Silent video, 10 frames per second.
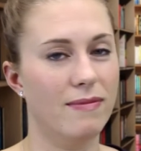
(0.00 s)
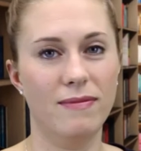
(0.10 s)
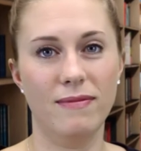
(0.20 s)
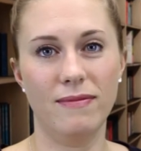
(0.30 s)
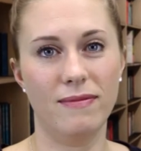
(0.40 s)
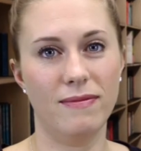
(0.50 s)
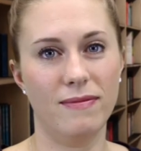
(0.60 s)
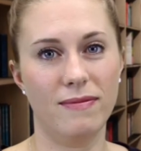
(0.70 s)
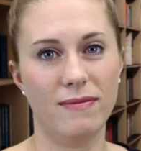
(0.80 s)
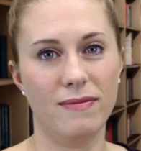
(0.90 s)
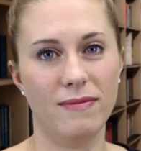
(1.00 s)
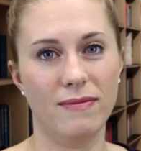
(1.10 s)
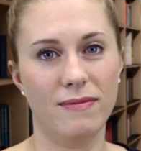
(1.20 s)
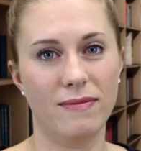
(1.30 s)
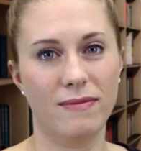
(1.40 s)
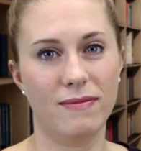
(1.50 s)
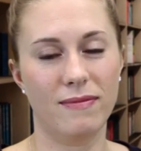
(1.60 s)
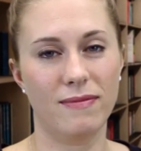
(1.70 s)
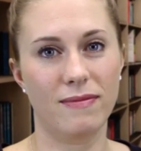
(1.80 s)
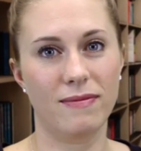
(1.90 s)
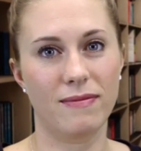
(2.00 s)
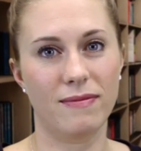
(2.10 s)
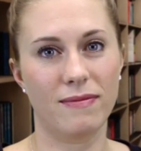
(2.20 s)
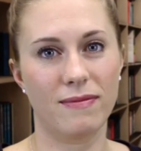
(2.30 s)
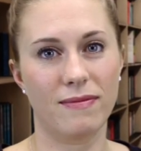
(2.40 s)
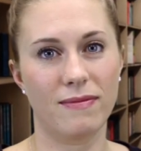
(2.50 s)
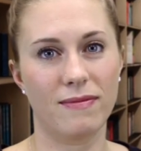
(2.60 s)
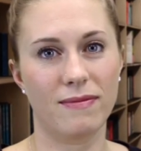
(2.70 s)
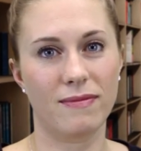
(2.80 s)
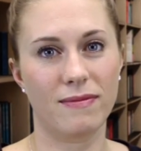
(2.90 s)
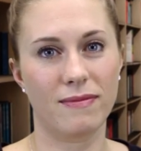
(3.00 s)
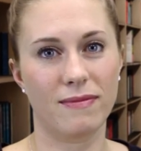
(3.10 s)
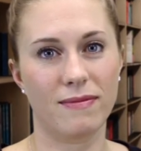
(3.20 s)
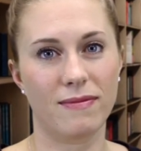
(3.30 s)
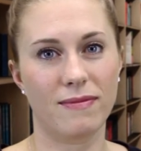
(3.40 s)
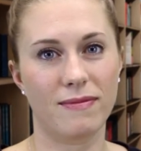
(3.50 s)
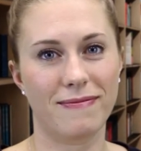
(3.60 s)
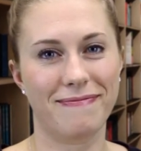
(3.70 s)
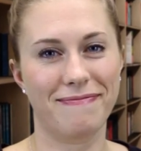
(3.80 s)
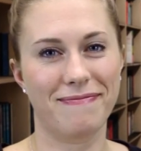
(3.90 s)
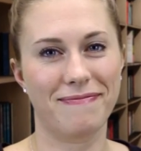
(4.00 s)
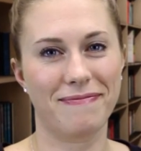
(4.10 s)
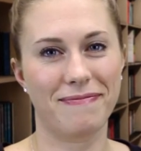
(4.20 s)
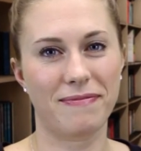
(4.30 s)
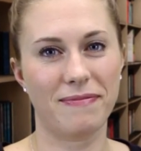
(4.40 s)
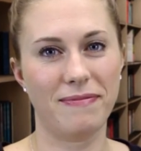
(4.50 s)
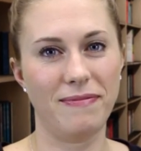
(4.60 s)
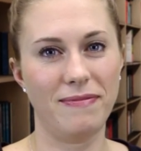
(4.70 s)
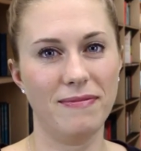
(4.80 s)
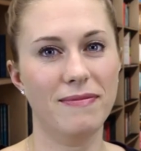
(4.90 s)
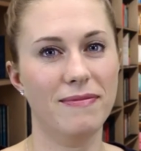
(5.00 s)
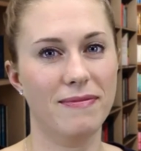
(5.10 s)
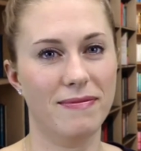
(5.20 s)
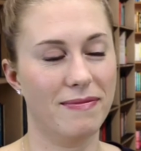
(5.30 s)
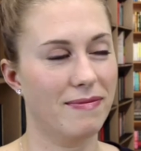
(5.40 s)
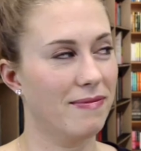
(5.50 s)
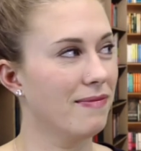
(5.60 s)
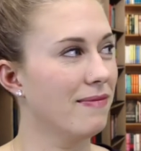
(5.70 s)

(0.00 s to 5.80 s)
[no speech]